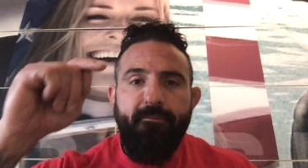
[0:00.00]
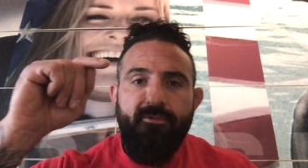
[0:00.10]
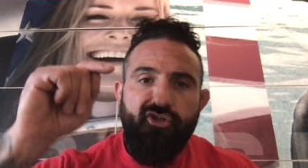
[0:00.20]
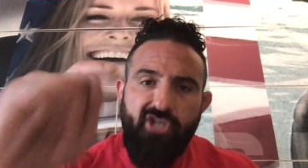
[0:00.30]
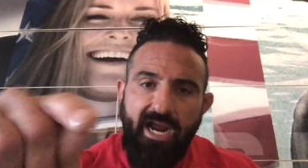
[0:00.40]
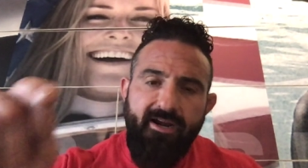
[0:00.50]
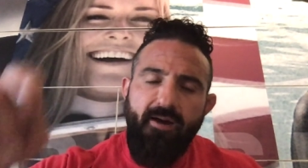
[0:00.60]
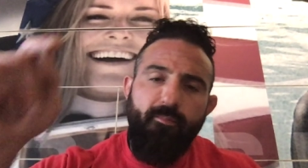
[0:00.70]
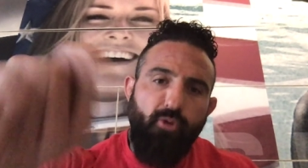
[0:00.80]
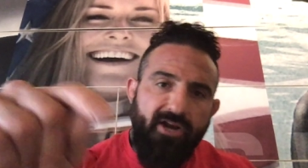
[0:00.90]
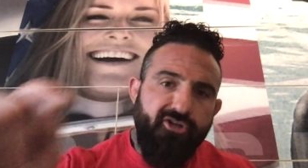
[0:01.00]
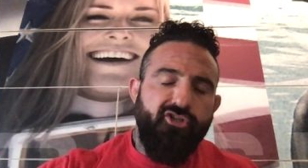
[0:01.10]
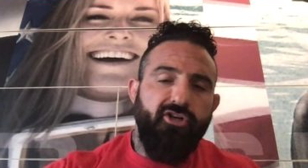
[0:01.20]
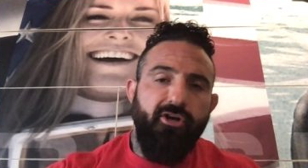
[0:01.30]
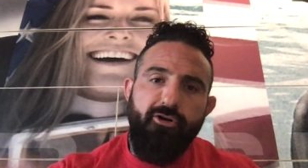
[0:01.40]
sign up,
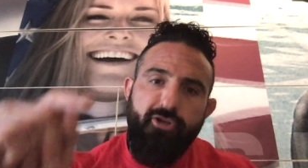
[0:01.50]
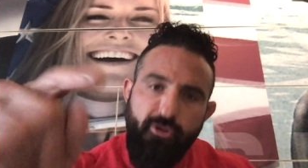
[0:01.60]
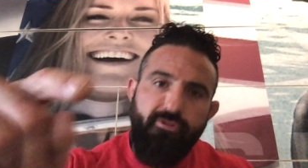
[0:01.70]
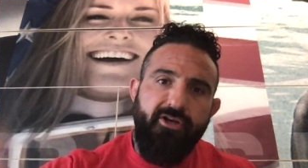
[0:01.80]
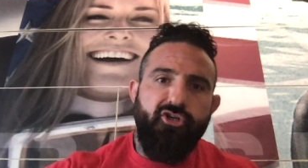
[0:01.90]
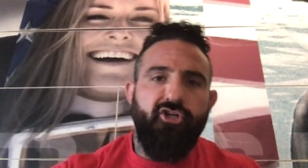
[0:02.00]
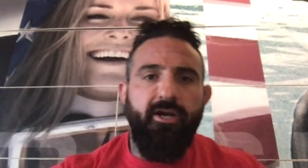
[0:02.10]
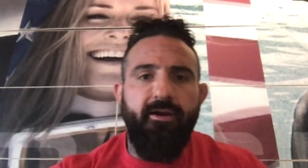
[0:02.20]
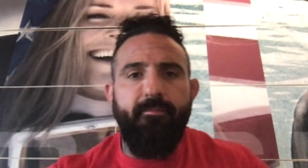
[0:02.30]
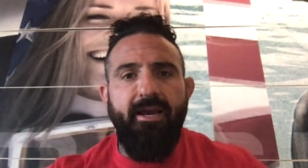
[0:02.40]
register, do this shit,